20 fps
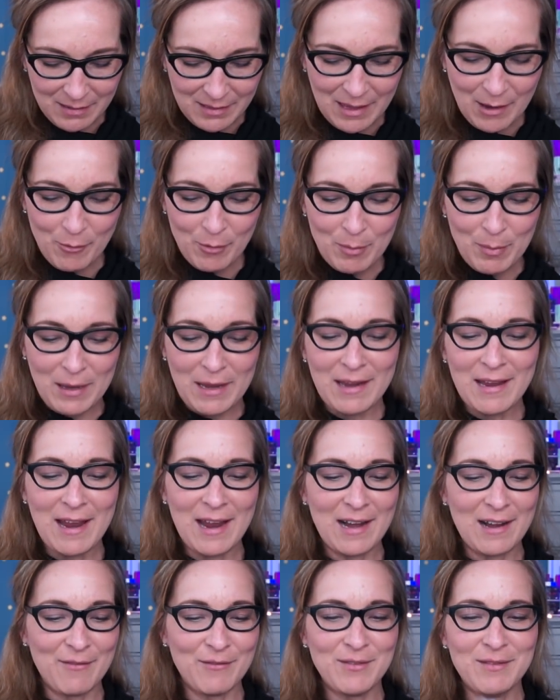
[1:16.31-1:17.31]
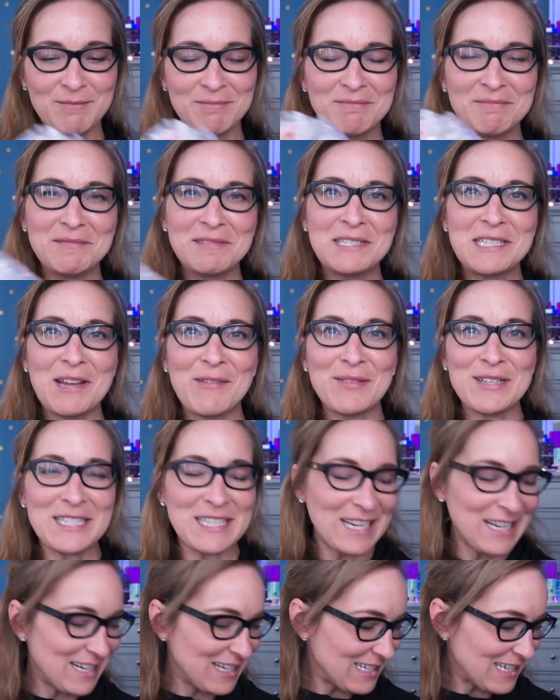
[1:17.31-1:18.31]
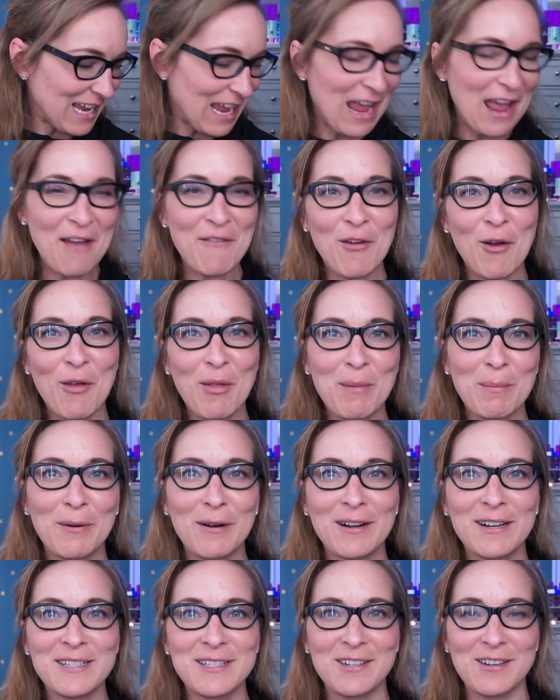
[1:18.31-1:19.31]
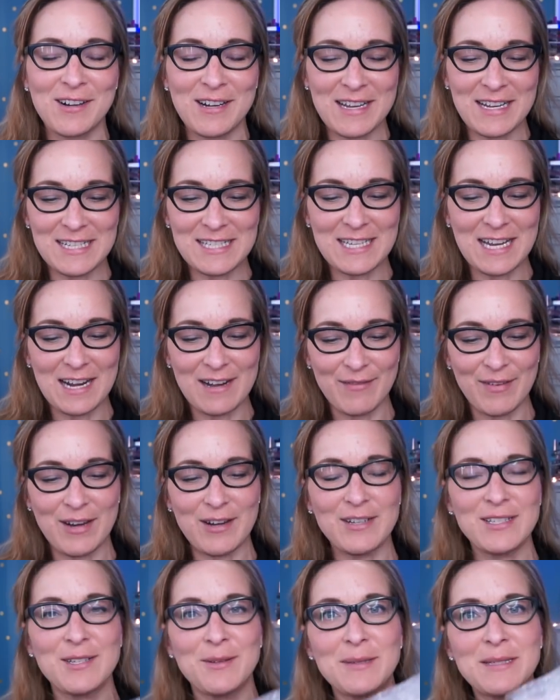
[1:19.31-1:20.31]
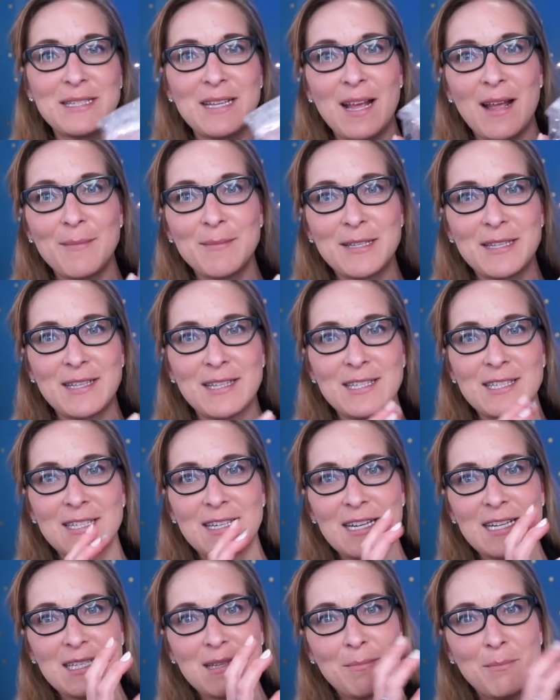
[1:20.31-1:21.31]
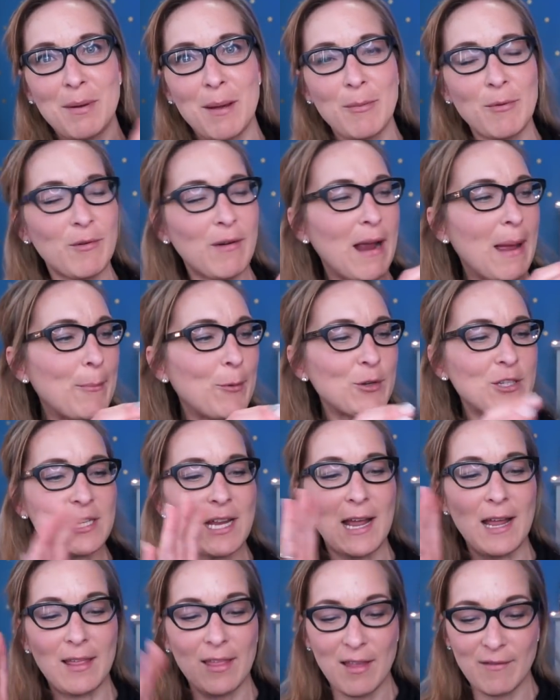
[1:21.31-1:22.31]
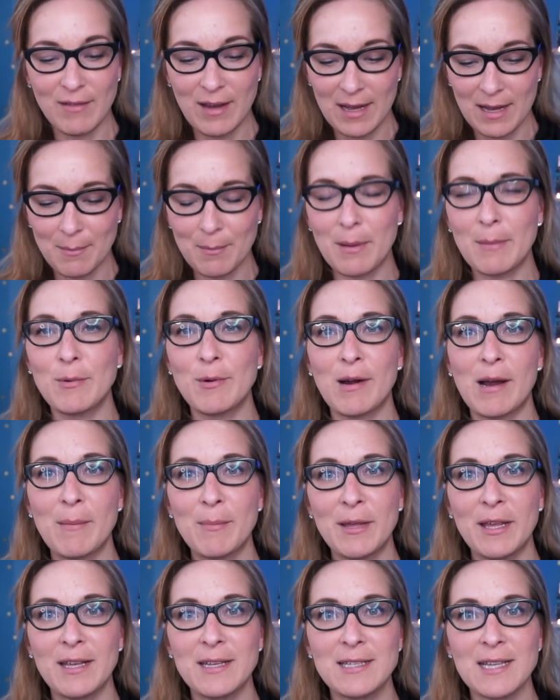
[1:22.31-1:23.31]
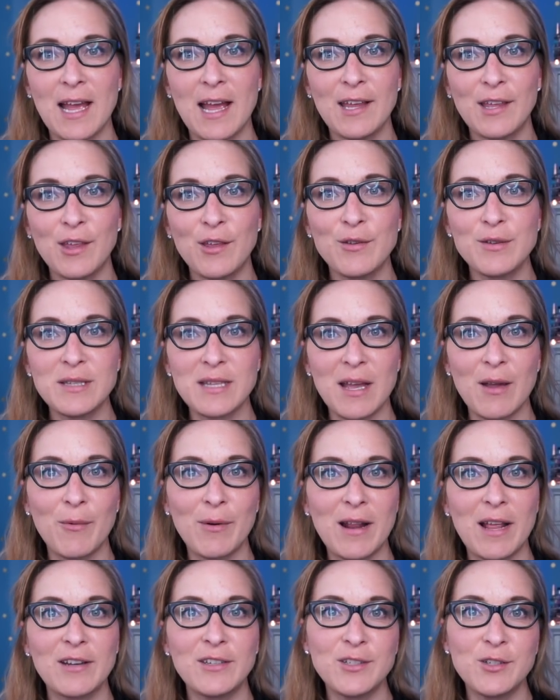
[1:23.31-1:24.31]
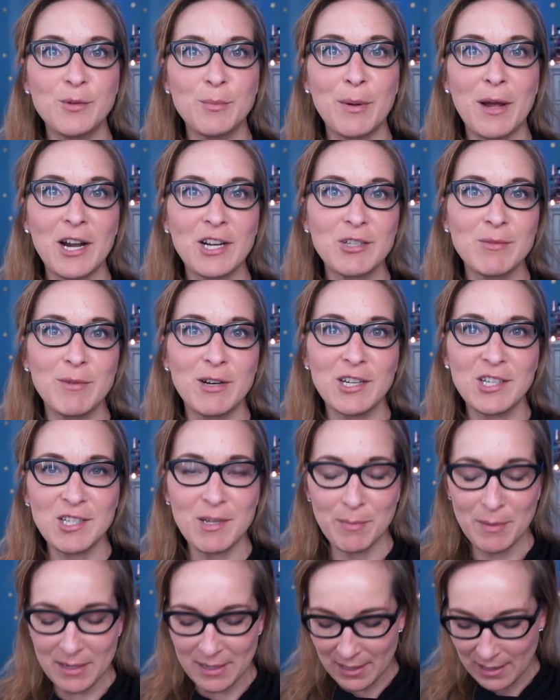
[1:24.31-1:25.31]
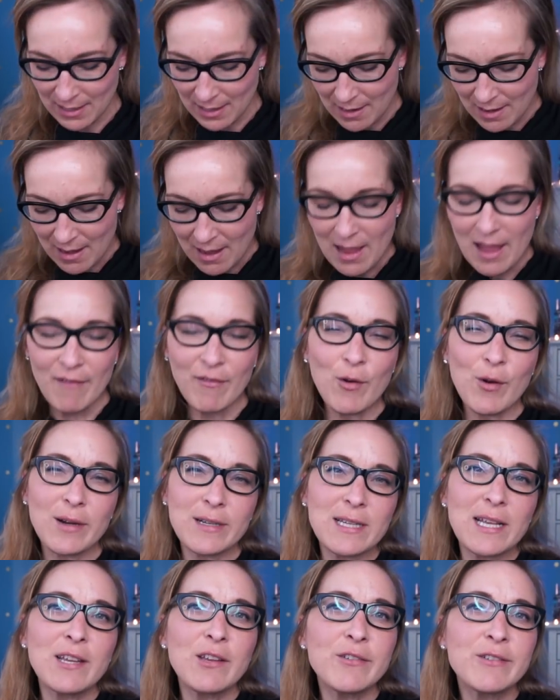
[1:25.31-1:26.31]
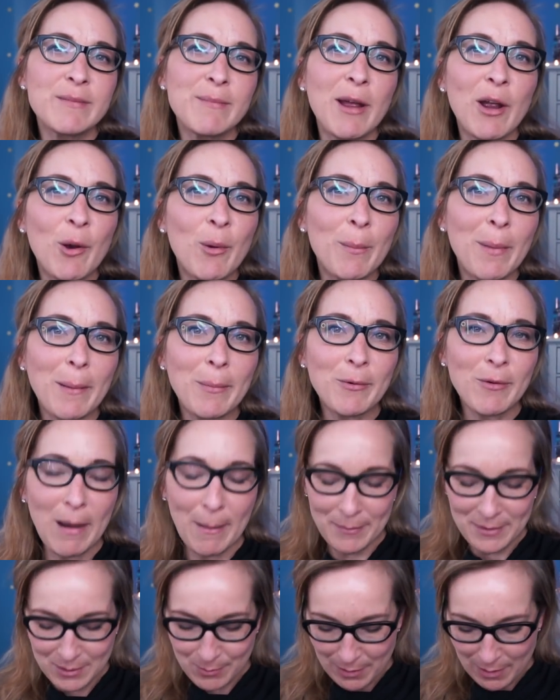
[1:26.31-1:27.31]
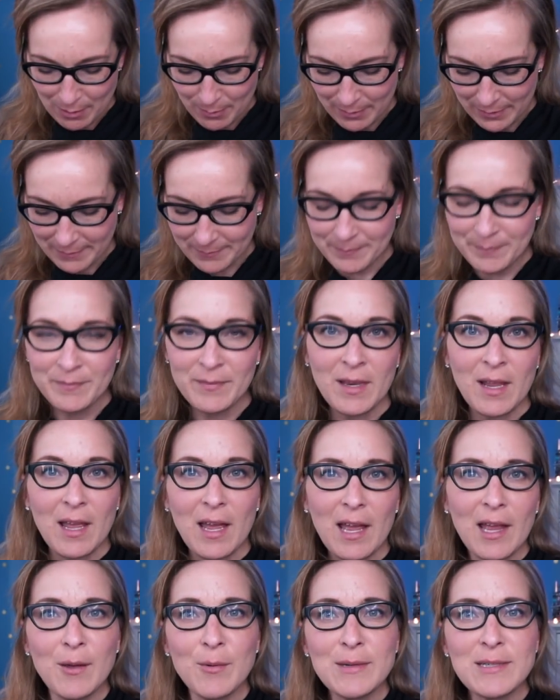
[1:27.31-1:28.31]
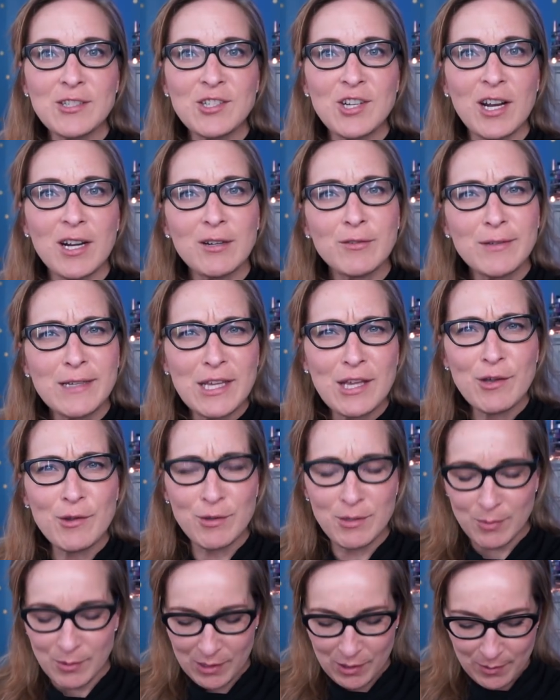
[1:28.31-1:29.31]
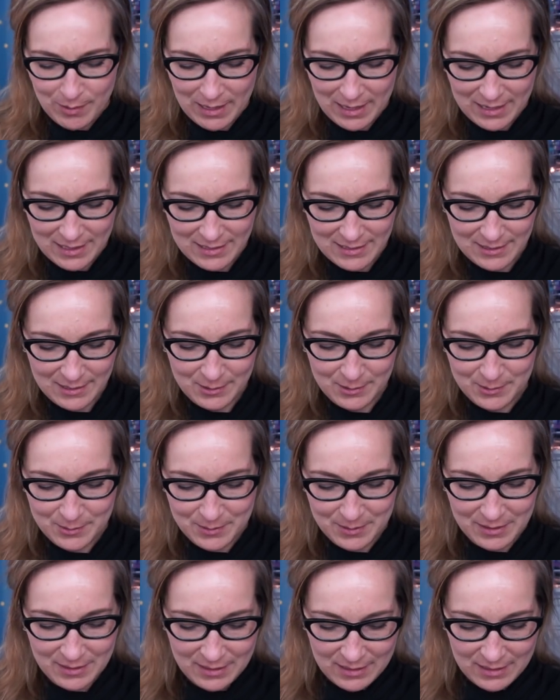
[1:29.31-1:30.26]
that would be kind of devastating to have all the products already inside of here. So it comes in this nice bubble wrap, which I love getting bubble wrap because I use that when I do Poshmark shipping. Of course, I use my own bubble wrap as well, but I always try to reuse what you get. So